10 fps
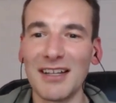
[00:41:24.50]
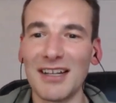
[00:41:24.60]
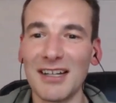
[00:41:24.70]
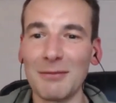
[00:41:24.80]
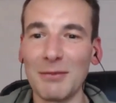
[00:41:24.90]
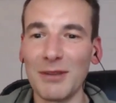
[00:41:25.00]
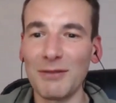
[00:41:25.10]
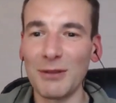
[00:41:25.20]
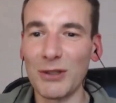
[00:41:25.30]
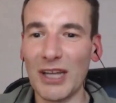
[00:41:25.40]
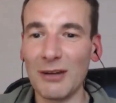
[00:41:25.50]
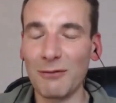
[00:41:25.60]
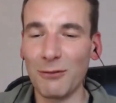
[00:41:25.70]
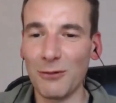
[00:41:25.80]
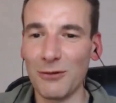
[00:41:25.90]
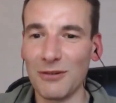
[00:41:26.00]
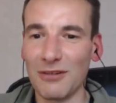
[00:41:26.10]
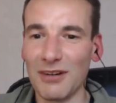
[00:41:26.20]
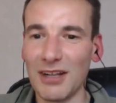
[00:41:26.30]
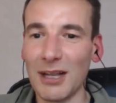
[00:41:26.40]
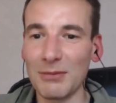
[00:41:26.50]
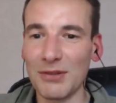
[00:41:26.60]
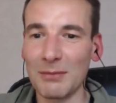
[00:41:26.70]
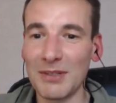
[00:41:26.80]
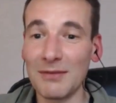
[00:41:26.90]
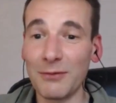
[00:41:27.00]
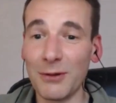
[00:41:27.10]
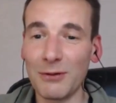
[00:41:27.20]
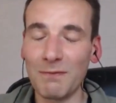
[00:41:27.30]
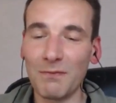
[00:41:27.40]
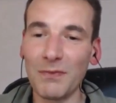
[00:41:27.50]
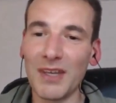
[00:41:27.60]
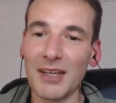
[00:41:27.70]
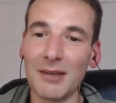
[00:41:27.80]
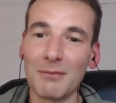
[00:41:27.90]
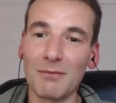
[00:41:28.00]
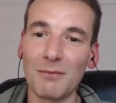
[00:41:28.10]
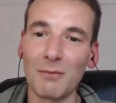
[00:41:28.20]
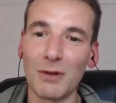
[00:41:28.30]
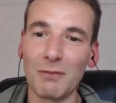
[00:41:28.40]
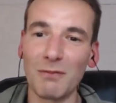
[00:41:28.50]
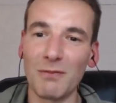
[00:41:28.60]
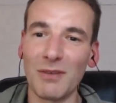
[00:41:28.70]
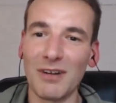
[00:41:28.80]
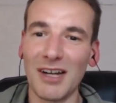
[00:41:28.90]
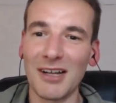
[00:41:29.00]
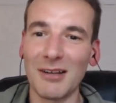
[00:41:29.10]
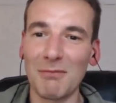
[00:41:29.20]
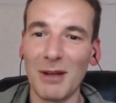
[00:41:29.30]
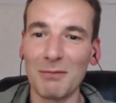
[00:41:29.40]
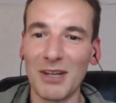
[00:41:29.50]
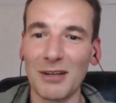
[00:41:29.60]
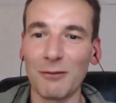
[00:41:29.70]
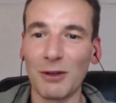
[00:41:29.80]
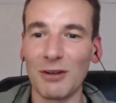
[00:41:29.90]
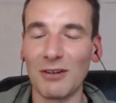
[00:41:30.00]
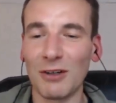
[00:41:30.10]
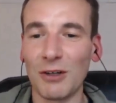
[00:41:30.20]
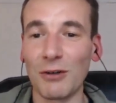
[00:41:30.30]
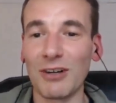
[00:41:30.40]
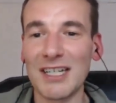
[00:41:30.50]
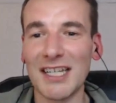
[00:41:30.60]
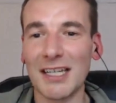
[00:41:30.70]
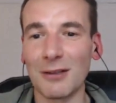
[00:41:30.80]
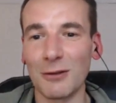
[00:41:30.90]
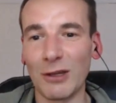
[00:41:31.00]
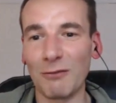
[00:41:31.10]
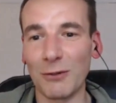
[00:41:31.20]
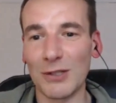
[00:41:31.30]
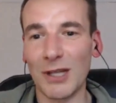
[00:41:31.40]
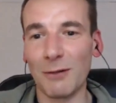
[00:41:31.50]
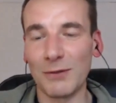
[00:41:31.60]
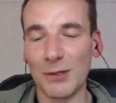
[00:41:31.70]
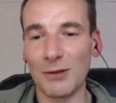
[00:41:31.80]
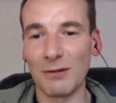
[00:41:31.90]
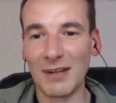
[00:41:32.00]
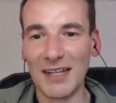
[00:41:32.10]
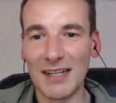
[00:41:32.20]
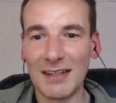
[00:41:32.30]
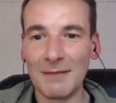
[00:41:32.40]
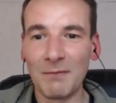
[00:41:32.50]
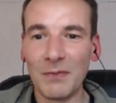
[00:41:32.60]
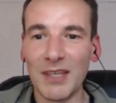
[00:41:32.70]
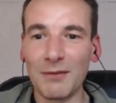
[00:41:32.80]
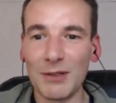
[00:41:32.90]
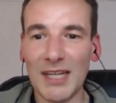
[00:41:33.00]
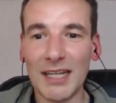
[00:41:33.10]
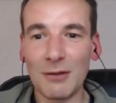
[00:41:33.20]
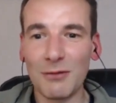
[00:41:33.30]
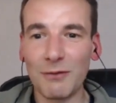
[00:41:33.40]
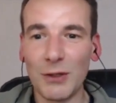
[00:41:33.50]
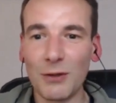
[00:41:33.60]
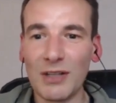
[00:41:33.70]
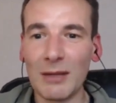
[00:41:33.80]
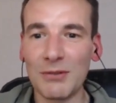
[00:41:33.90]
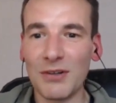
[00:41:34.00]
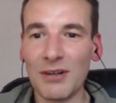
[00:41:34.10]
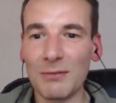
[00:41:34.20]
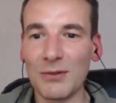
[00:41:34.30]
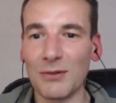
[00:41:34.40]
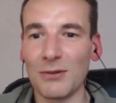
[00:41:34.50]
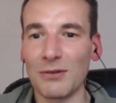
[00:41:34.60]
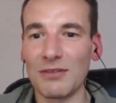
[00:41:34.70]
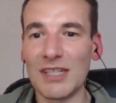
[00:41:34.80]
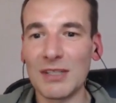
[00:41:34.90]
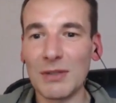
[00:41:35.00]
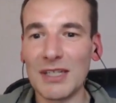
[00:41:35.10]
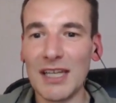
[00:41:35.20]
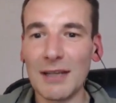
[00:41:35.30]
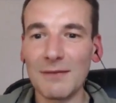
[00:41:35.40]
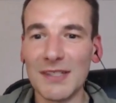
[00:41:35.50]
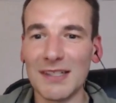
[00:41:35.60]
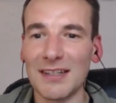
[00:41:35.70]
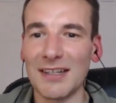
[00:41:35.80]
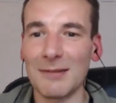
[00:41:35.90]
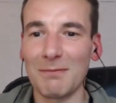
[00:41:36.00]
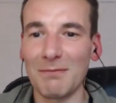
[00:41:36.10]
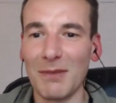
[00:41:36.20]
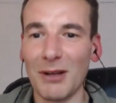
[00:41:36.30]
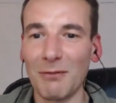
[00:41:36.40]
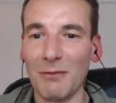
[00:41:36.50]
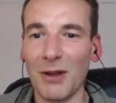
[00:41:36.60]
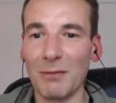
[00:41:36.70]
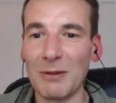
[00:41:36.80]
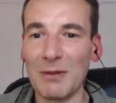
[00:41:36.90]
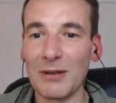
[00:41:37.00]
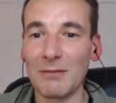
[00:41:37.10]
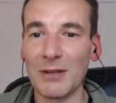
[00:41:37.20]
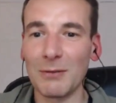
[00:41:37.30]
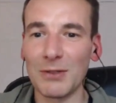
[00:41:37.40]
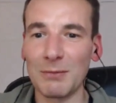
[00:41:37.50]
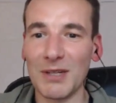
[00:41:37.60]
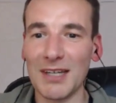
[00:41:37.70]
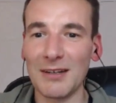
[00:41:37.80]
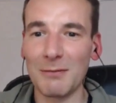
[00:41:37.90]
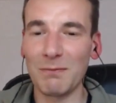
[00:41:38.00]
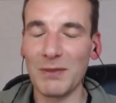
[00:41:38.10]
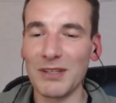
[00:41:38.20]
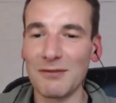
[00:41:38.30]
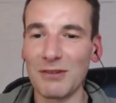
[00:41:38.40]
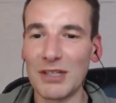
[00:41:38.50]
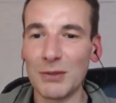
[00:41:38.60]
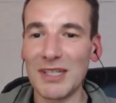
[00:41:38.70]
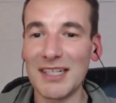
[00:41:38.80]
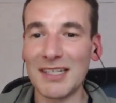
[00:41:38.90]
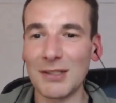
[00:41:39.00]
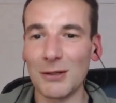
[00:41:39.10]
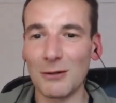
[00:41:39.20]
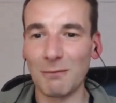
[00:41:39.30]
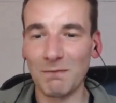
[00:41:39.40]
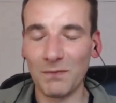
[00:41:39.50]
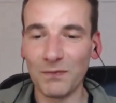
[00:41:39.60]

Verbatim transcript: Um, if you look out for AppScript info, um, we're, um, I'm kind of curating and looking for stuff. So if you tag it with Google AppScript or G Suite Devs, um, I'll, I'll be able to pick it up and retweet it. So